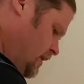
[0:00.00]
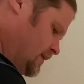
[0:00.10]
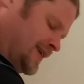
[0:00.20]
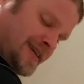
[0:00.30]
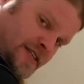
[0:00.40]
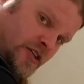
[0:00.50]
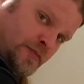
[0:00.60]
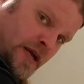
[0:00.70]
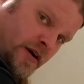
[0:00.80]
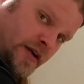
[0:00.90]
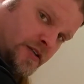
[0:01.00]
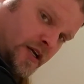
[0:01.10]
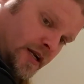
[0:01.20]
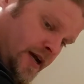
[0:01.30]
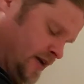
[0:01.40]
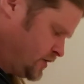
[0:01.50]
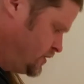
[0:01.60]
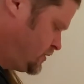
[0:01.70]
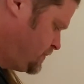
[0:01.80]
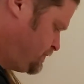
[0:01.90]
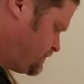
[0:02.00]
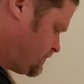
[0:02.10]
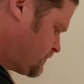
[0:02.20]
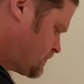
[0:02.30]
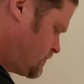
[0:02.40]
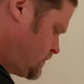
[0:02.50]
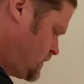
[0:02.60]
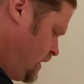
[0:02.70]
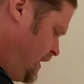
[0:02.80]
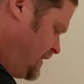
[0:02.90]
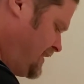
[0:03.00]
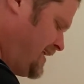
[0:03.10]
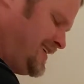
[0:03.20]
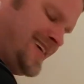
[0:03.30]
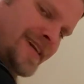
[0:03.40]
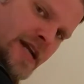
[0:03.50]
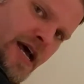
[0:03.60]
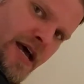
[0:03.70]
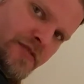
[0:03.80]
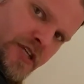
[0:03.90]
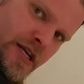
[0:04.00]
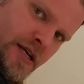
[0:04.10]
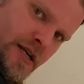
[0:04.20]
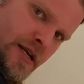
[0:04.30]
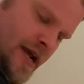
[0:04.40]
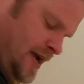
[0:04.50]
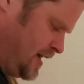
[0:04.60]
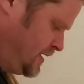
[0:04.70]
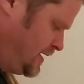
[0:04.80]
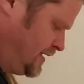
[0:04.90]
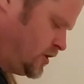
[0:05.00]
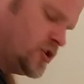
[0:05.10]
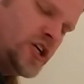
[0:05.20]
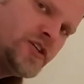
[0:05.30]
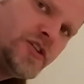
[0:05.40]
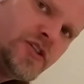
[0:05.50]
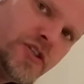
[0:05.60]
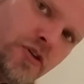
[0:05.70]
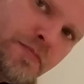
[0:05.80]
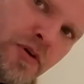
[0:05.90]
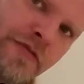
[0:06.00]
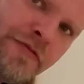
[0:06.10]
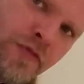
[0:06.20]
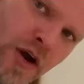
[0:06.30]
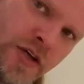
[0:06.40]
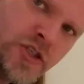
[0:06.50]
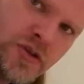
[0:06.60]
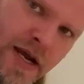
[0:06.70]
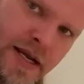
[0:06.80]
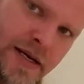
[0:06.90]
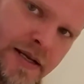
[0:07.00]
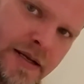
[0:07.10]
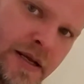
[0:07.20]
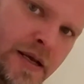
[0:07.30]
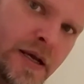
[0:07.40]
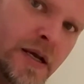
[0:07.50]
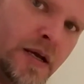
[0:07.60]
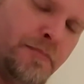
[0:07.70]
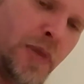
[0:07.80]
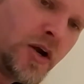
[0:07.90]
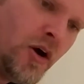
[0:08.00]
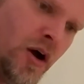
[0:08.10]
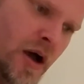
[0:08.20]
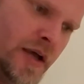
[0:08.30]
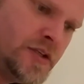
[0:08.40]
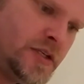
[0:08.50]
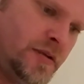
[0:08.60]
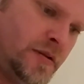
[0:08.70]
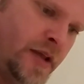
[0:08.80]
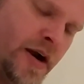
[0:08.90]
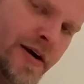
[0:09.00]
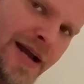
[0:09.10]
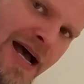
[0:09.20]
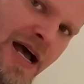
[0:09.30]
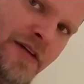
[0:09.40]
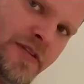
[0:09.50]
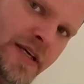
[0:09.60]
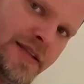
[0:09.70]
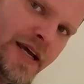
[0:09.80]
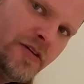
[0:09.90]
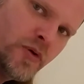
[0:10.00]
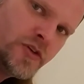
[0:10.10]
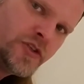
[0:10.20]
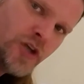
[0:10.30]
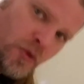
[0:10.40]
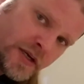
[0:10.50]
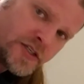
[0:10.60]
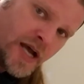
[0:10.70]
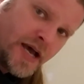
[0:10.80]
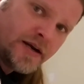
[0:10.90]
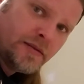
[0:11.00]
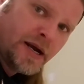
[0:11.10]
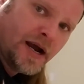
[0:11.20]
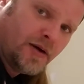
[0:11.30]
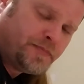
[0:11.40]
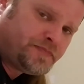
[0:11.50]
less experienced collectors, and they get knives in and they're just super frustrated because their knife that they were so excited about